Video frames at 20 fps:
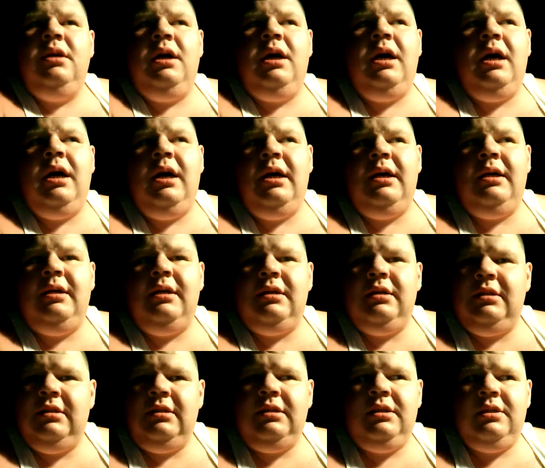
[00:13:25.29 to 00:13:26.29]

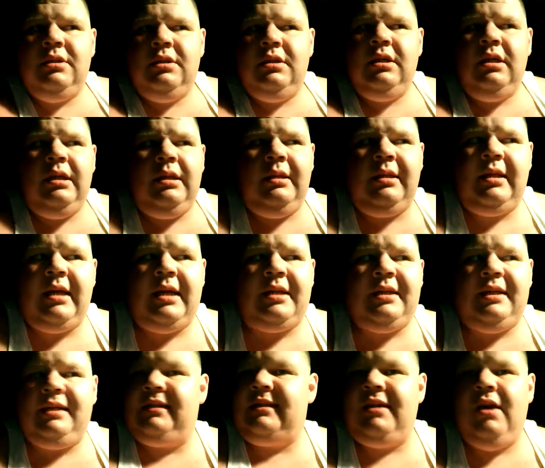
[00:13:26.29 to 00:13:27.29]
that
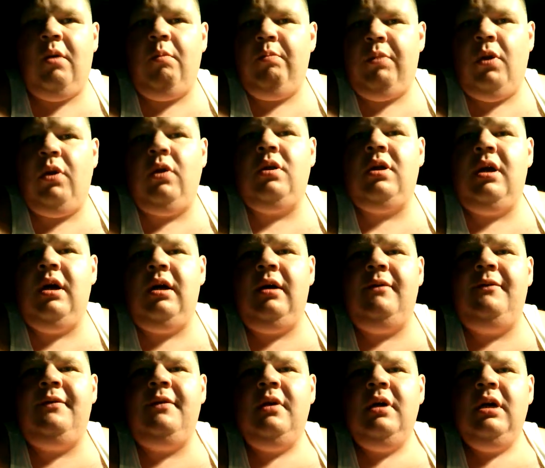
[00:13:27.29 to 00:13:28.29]
they sell bulk
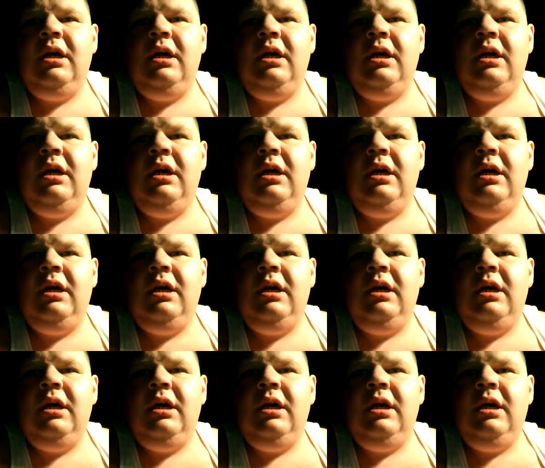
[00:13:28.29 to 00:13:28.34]
of,